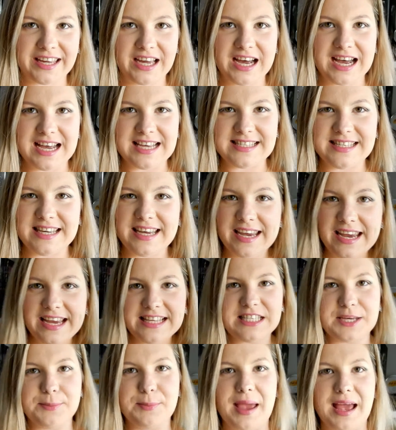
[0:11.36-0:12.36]
Guys,
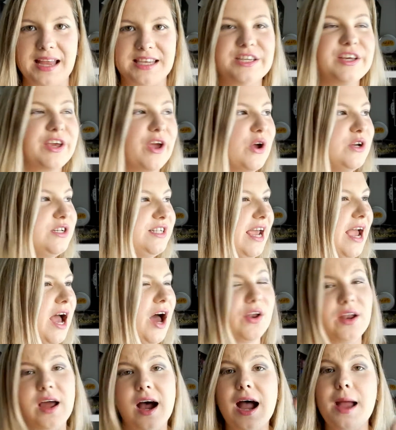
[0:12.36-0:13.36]
it's about to go
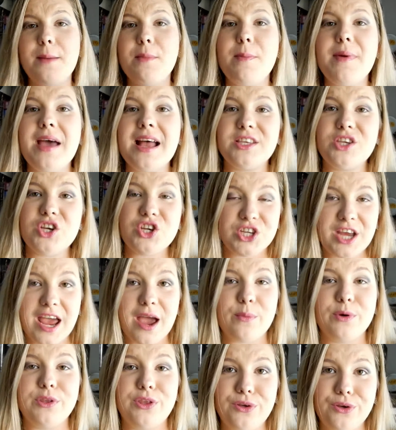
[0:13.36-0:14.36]
down. I'm about to
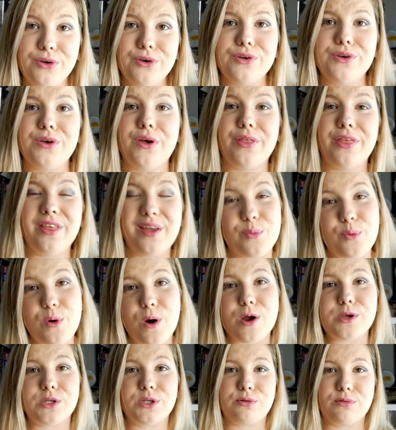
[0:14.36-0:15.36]
share with you the
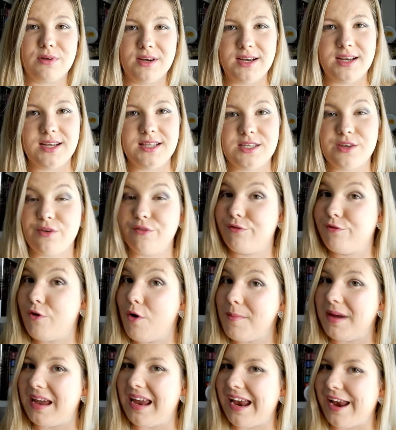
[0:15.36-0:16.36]
worst reads
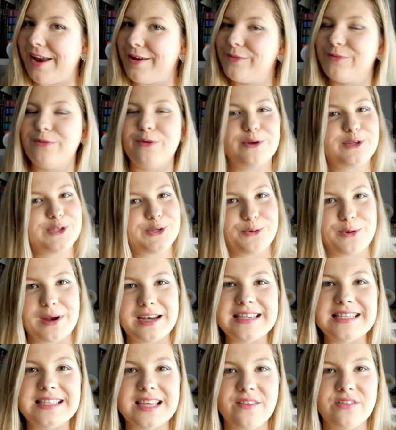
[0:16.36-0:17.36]
for me for
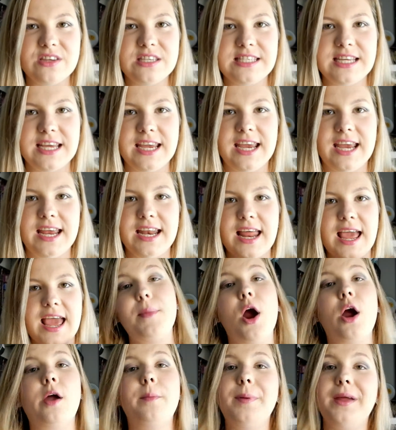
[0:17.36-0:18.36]
2017.
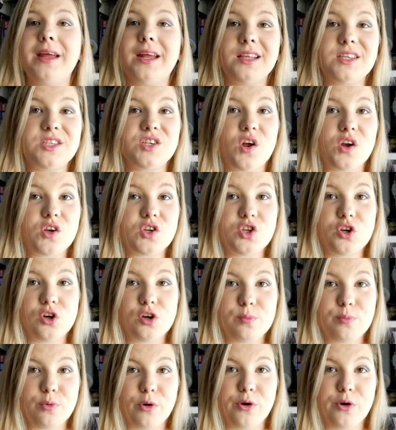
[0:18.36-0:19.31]
I'm hoping it's not too